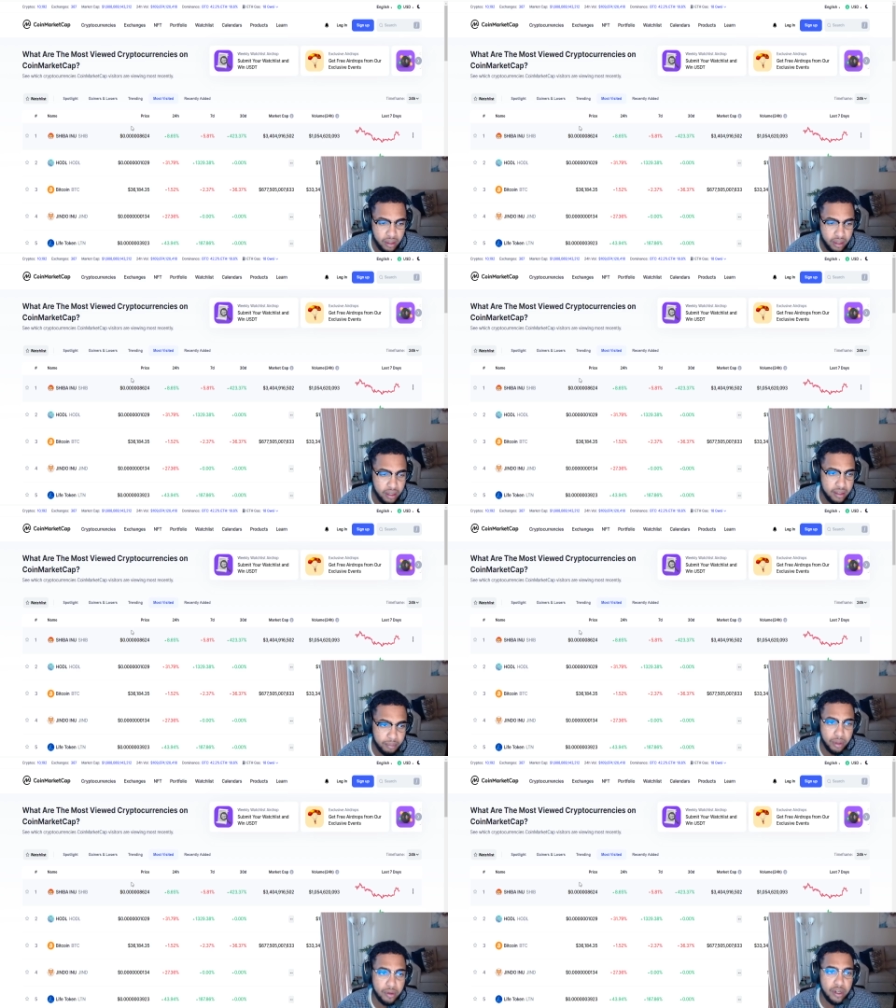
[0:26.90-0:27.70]
on a
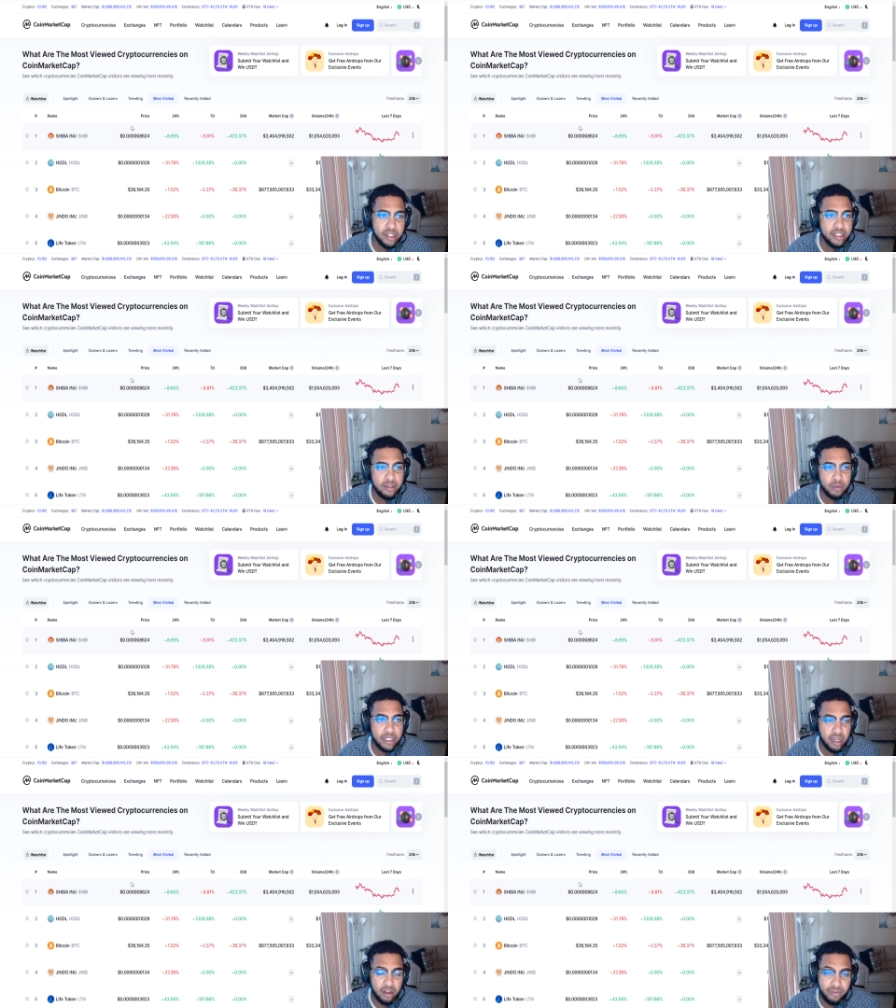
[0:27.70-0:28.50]
bull run. We
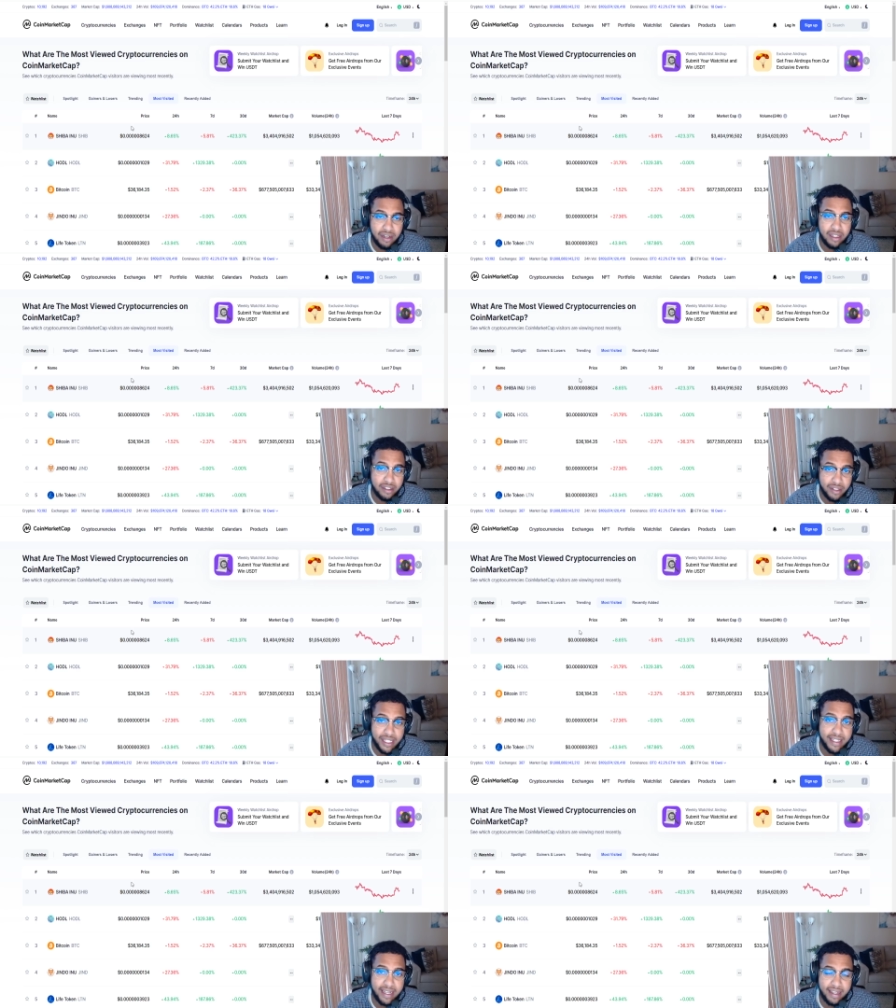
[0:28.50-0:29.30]
saw a very
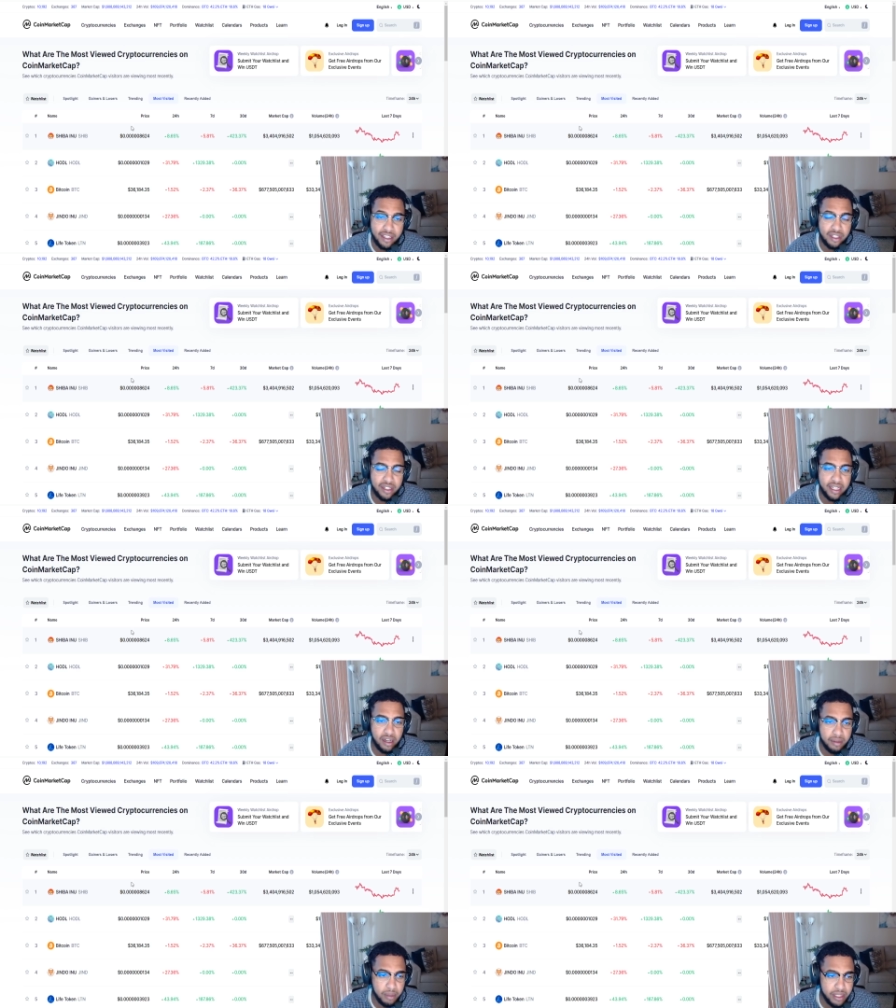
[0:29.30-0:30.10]
green day yesterday
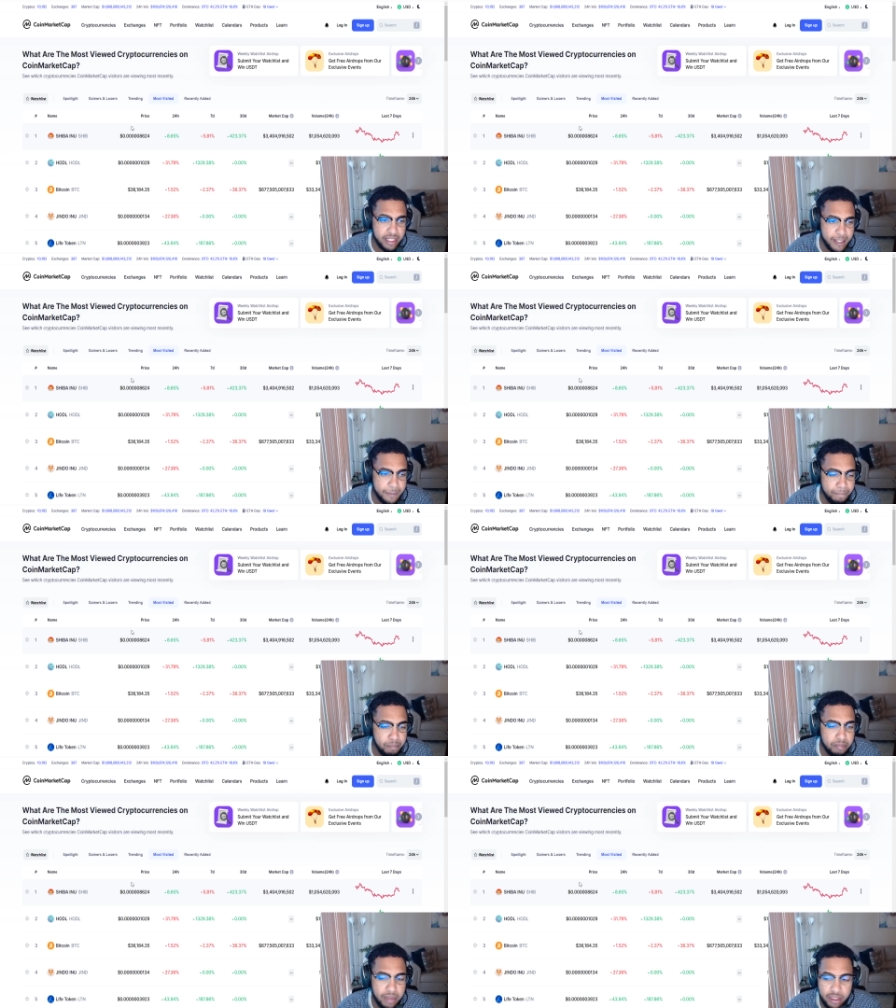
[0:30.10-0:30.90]
on Monday,
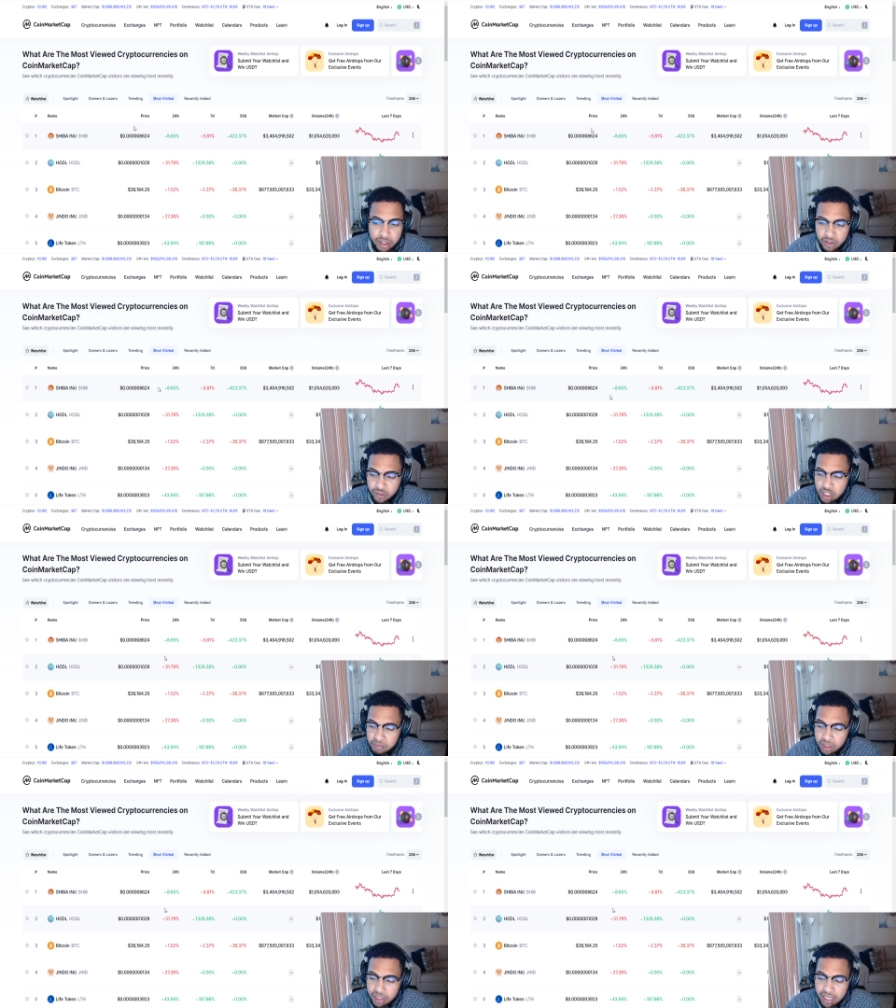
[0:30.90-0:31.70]
May 31st,
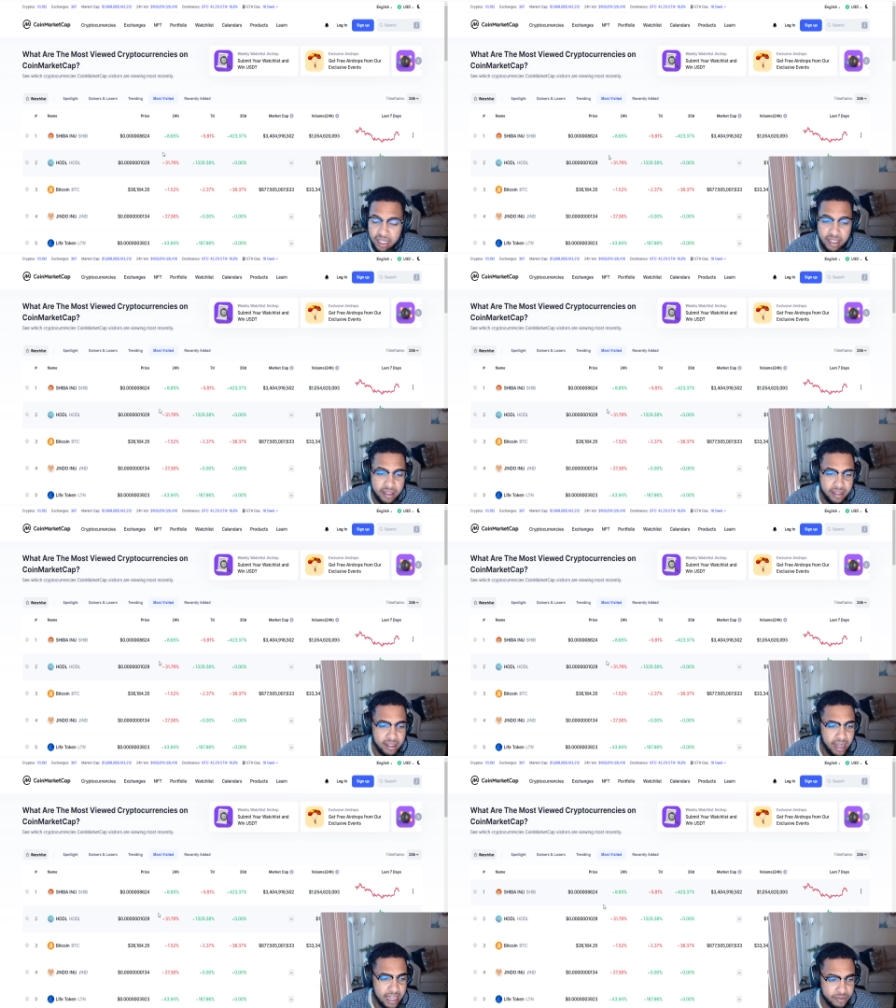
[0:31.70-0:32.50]
but today,
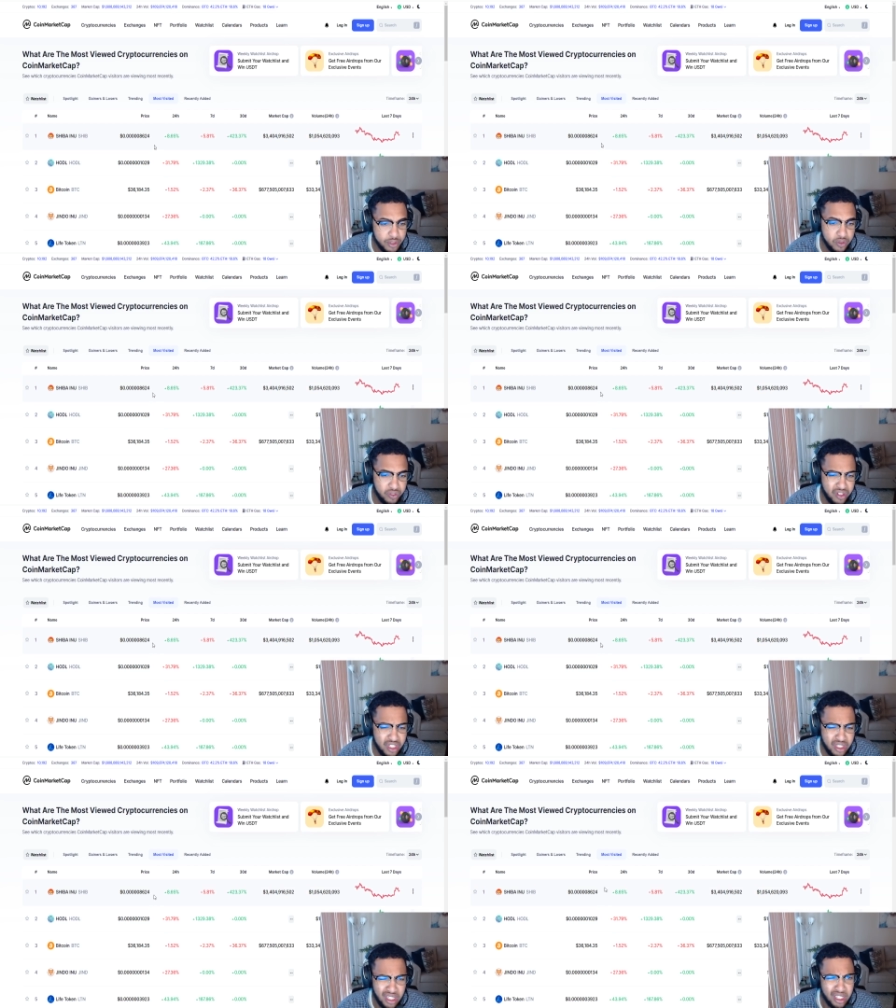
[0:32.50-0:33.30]
as of June 1st,